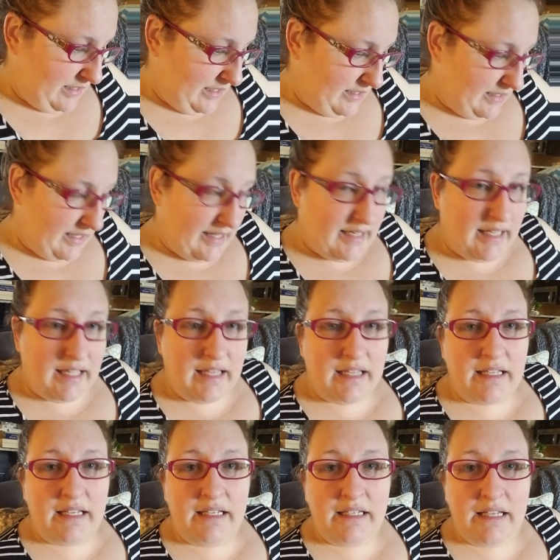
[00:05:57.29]
And then
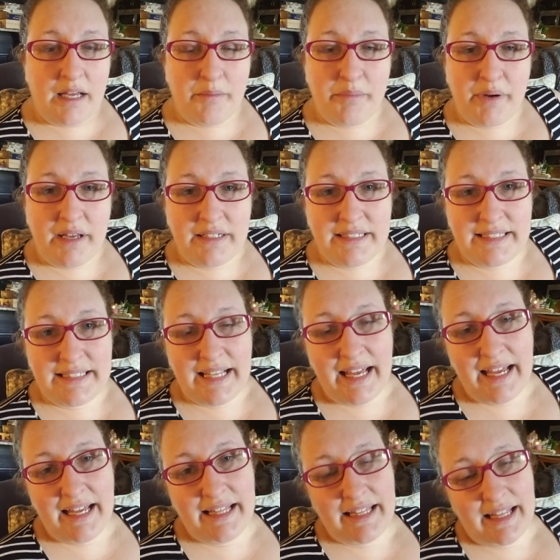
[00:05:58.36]
I'm proud to
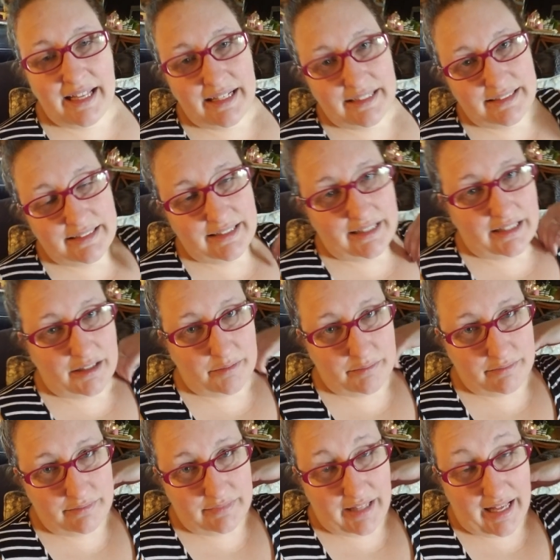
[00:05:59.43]
say that
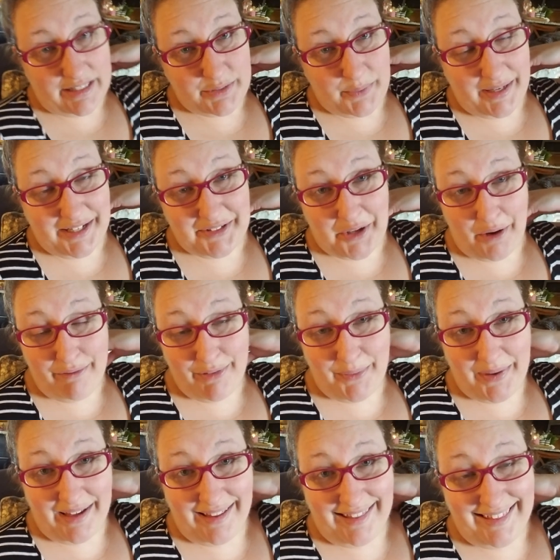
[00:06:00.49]
last week is over
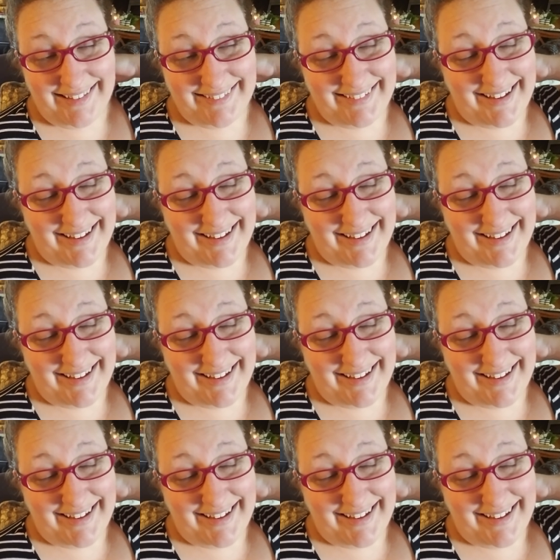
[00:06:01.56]
with.